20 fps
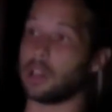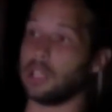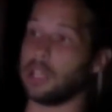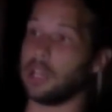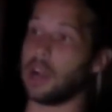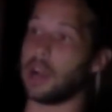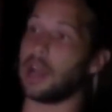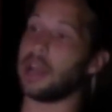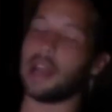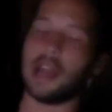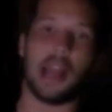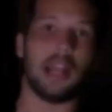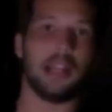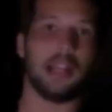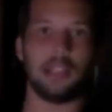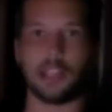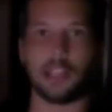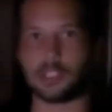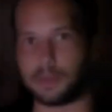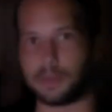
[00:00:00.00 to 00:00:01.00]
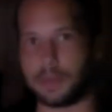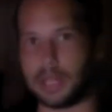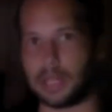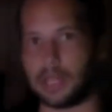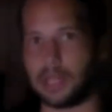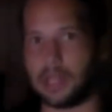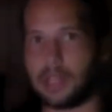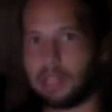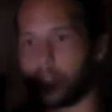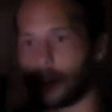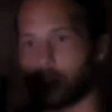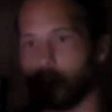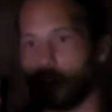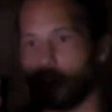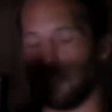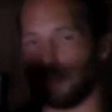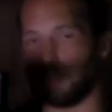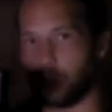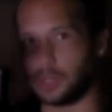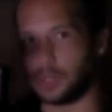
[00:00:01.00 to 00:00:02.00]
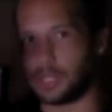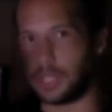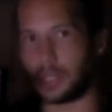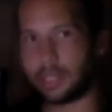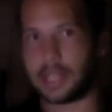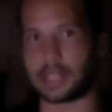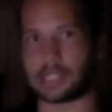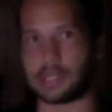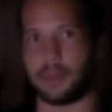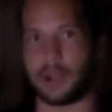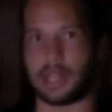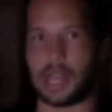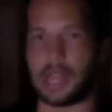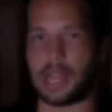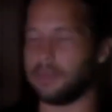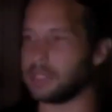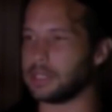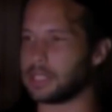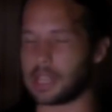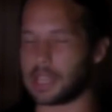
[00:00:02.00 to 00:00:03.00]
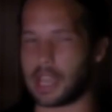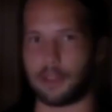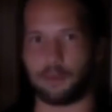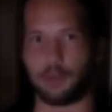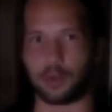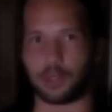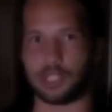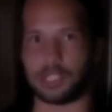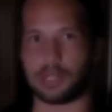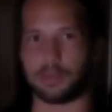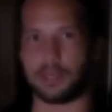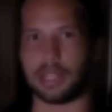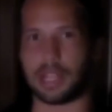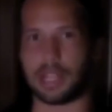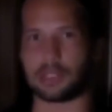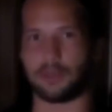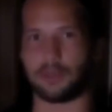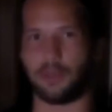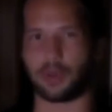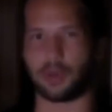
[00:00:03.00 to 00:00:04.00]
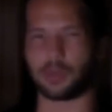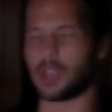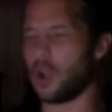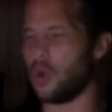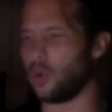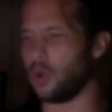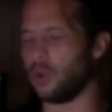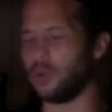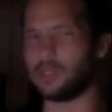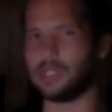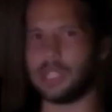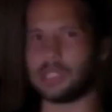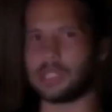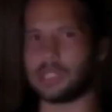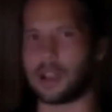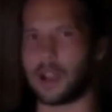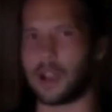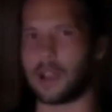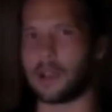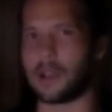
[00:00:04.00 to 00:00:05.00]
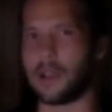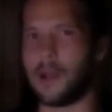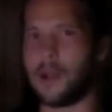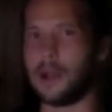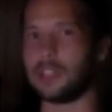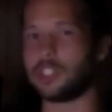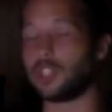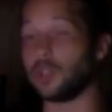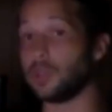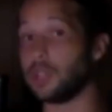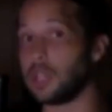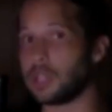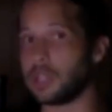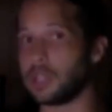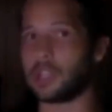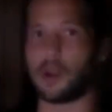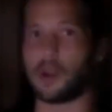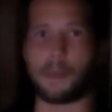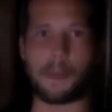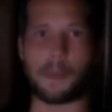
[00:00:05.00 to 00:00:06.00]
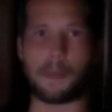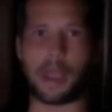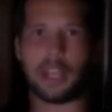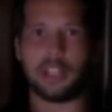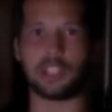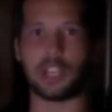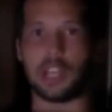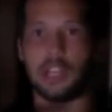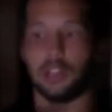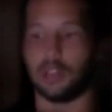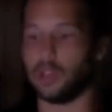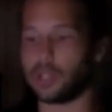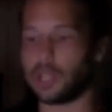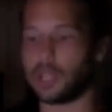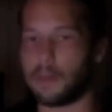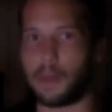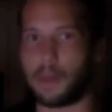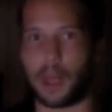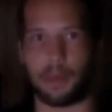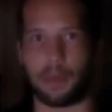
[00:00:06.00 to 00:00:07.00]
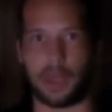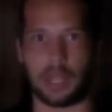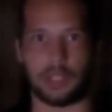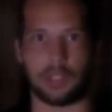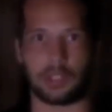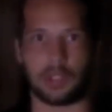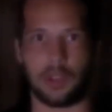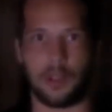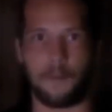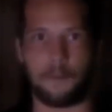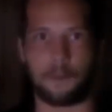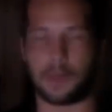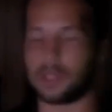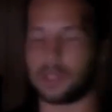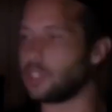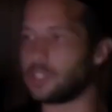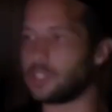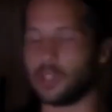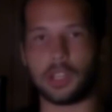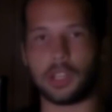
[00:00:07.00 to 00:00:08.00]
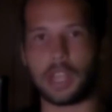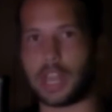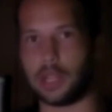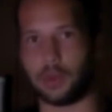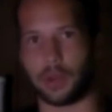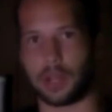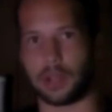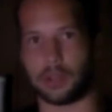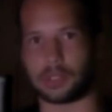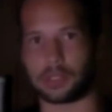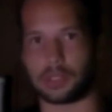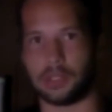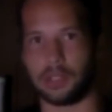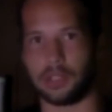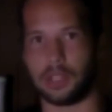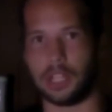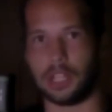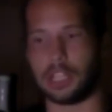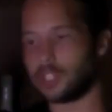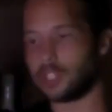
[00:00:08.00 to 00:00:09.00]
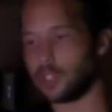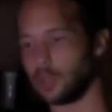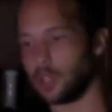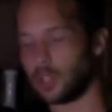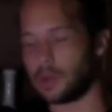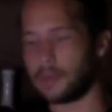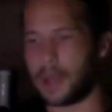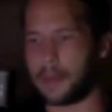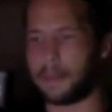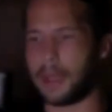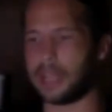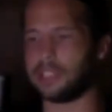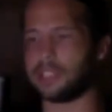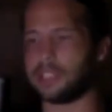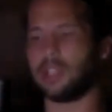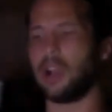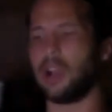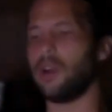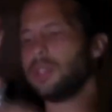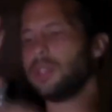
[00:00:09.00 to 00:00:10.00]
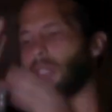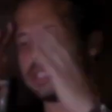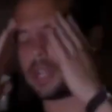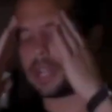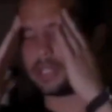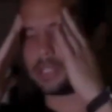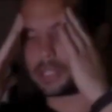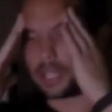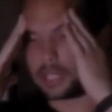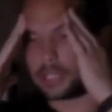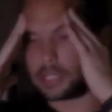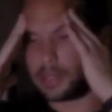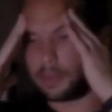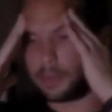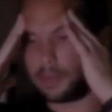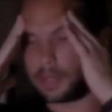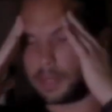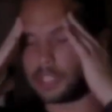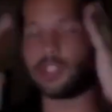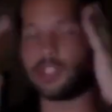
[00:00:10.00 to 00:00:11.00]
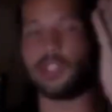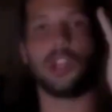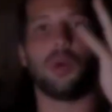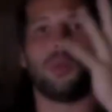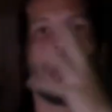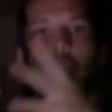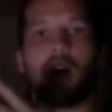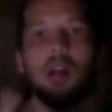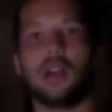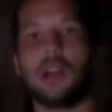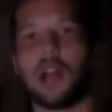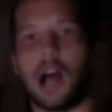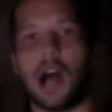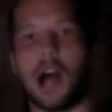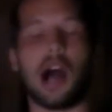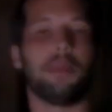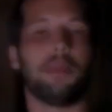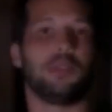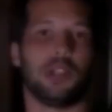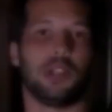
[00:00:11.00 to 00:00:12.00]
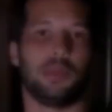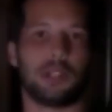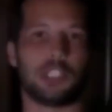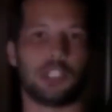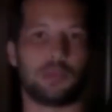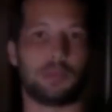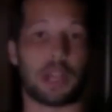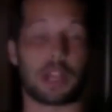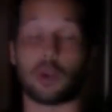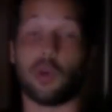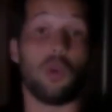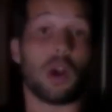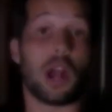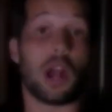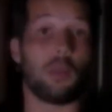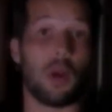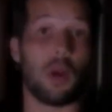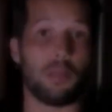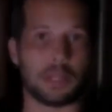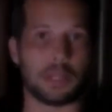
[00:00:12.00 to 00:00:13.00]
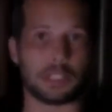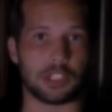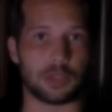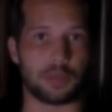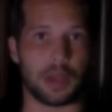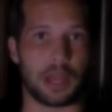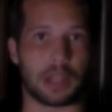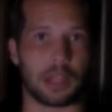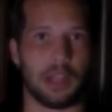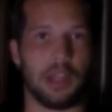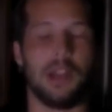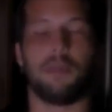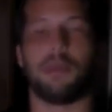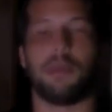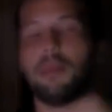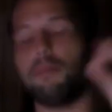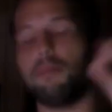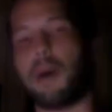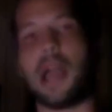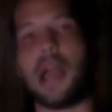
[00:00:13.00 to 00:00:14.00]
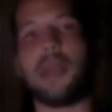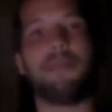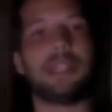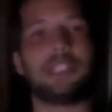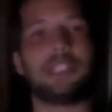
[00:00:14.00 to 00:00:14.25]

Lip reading: Those are the guys who opened my eyes to how special the relationship I have with my brother is. And that's what I try to tell the world as well. I don't know what loneliness feels like. I was born in a very underprivileged family. I grew up